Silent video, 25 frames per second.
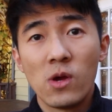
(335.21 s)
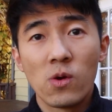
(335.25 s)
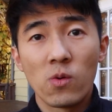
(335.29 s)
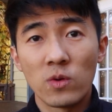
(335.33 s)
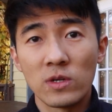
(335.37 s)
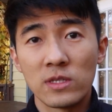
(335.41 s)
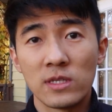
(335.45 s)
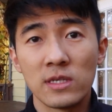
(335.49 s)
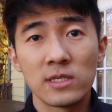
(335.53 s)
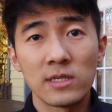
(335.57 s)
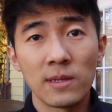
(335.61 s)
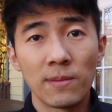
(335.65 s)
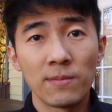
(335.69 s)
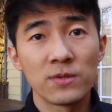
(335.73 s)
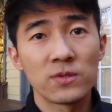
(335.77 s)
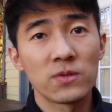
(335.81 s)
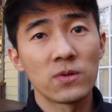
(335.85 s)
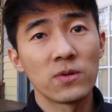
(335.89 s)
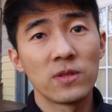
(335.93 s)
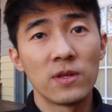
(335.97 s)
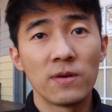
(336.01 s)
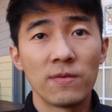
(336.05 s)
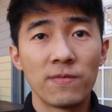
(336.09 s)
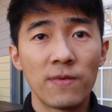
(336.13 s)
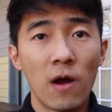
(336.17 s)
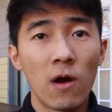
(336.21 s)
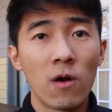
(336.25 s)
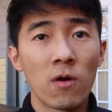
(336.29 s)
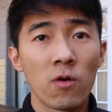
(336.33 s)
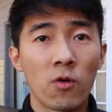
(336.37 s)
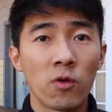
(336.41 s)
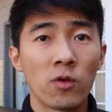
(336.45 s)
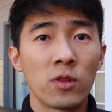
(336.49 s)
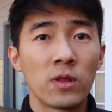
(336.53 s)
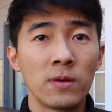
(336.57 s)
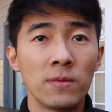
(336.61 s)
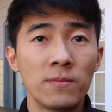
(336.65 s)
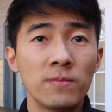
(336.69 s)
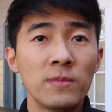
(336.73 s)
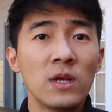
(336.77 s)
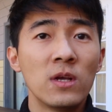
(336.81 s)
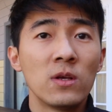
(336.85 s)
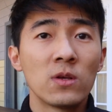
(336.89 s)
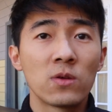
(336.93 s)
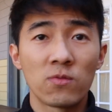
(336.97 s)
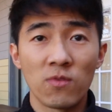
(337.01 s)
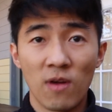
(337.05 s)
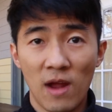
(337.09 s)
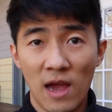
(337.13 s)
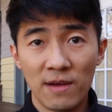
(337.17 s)
Was it some sort of algorithm,
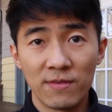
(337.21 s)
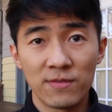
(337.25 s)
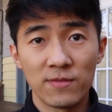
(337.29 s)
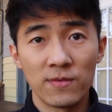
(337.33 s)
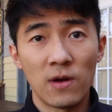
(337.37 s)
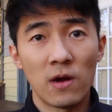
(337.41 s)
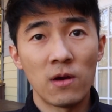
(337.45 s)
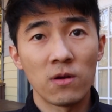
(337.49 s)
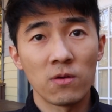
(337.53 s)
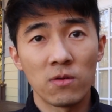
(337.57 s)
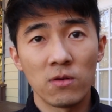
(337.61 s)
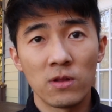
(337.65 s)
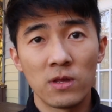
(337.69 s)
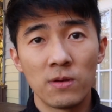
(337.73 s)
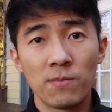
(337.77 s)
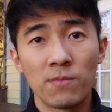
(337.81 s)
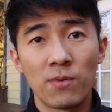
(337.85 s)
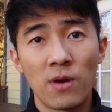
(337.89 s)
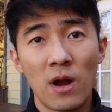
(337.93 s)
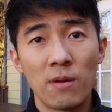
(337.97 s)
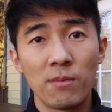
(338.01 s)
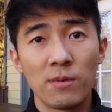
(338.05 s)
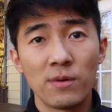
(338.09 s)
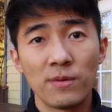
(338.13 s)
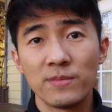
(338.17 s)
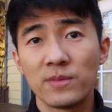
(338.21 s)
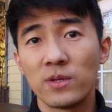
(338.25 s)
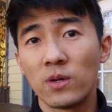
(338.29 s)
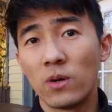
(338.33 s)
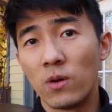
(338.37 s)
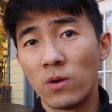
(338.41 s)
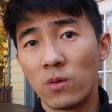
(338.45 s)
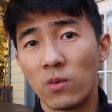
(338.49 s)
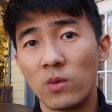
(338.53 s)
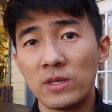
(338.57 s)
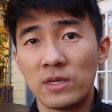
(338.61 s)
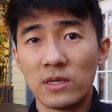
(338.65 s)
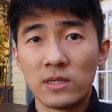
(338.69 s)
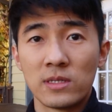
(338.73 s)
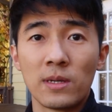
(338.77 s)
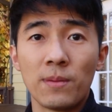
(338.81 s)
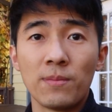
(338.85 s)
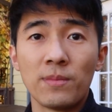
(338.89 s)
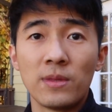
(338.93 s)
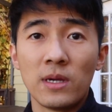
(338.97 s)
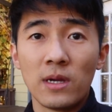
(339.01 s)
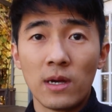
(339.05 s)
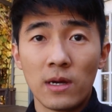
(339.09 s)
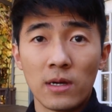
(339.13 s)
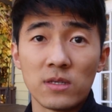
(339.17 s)
graph algorithm problems? Or was it
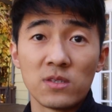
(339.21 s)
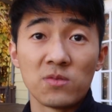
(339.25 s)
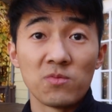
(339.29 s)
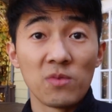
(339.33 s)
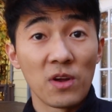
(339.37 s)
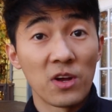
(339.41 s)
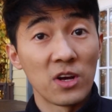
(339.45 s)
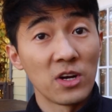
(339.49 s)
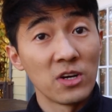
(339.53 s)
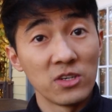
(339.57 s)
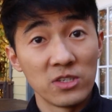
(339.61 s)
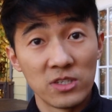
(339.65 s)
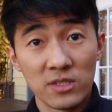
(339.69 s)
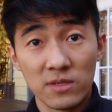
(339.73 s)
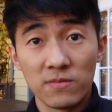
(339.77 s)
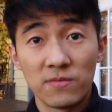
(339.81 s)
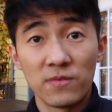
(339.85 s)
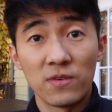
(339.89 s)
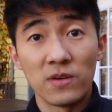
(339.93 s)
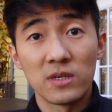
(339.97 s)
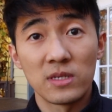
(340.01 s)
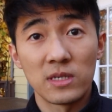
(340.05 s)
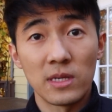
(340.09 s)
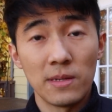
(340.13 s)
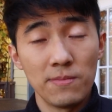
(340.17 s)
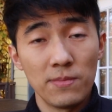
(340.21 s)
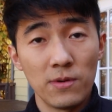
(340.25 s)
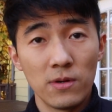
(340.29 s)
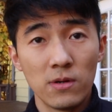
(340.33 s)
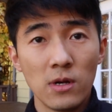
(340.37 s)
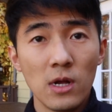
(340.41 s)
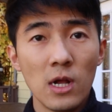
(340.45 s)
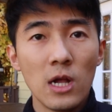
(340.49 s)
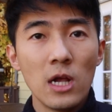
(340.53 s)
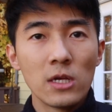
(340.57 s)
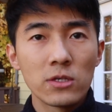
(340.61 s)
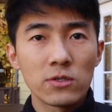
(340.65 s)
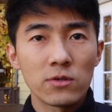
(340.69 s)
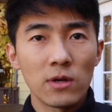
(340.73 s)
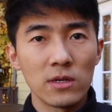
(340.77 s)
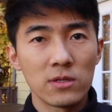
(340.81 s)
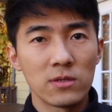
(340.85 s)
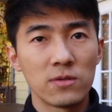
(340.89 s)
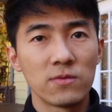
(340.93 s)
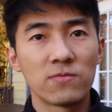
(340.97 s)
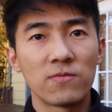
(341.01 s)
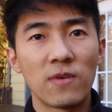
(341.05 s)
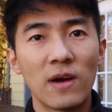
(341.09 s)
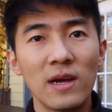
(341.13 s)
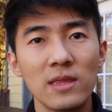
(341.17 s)
something else, recursion for example? Try
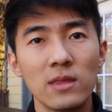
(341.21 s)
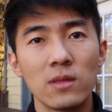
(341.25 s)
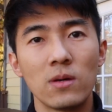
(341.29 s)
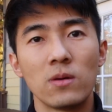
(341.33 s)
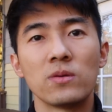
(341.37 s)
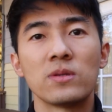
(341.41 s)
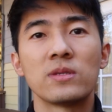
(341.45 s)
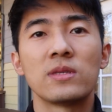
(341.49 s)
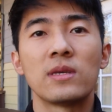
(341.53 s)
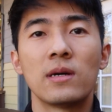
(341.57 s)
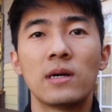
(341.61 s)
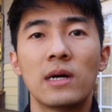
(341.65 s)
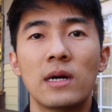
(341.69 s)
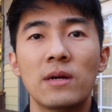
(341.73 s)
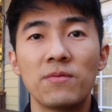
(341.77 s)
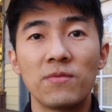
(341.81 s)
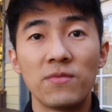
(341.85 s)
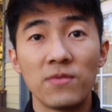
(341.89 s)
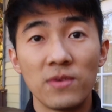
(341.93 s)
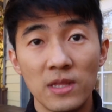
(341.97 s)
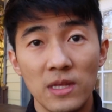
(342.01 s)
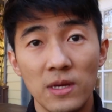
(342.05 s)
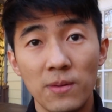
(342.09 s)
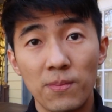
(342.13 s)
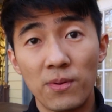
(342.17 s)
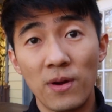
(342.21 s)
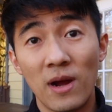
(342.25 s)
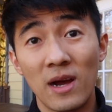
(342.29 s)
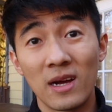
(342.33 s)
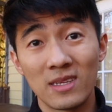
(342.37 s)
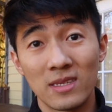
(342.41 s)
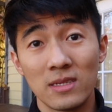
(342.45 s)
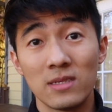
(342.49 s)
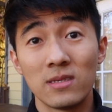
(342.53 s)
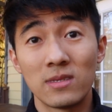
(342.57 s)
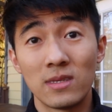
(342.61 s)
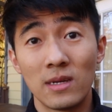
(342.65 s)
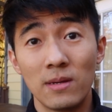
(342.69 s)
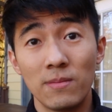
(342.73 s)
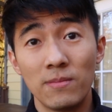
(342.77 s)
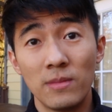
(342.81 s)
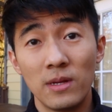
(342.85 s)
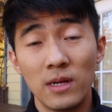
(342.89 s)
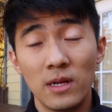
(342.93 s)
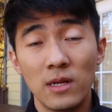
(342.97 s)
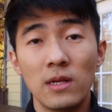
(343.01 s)
to write those down and really practice them.